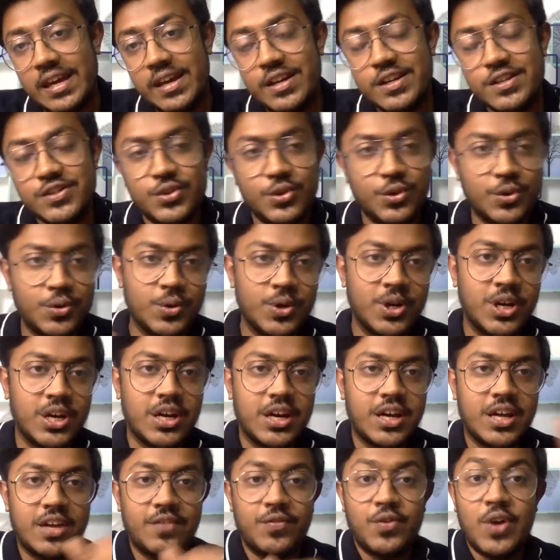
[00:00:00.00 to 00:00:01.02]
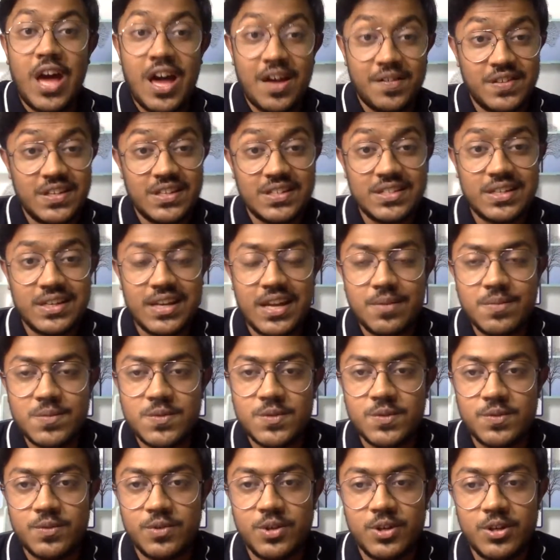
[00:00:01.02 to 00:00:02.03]
So if you have 6
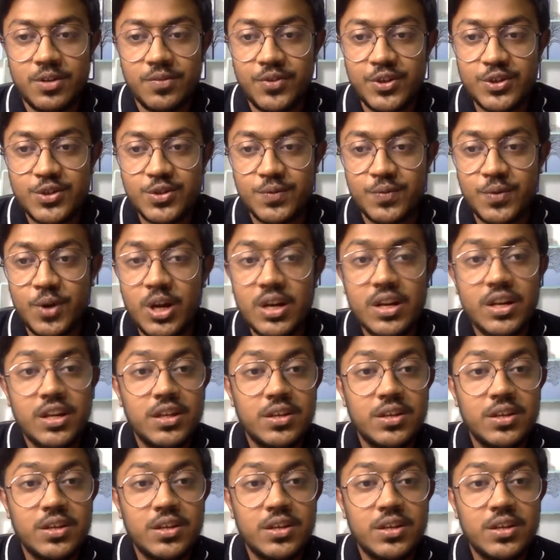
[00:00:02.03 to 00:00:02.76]
attempts, first of all,